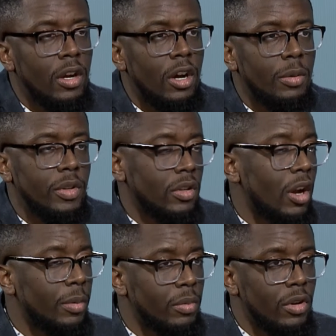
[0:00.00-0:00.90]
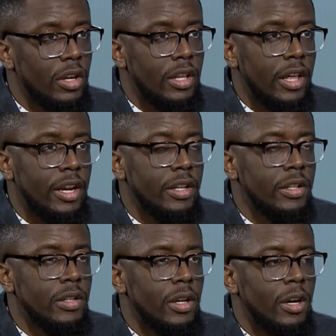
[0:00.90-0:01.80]
The startup community, that
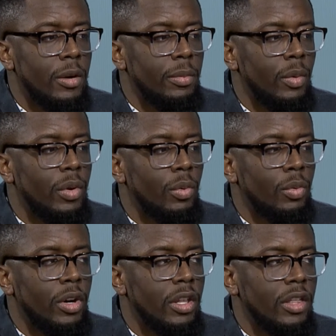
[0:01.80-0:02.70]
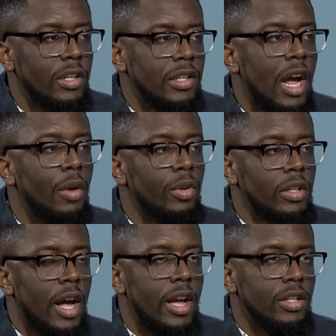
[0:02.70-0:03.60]
is. But one of the things that I
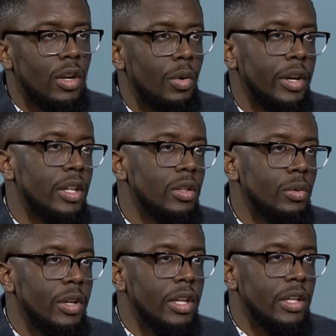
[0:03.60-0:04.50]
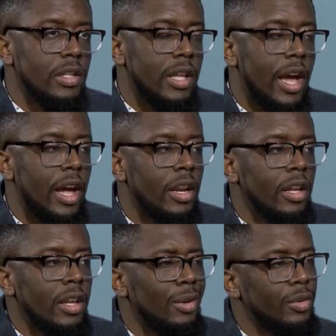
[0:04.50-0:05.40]
realized going into it is that
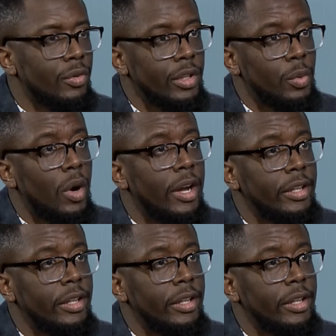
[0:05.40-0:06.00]
it was really white,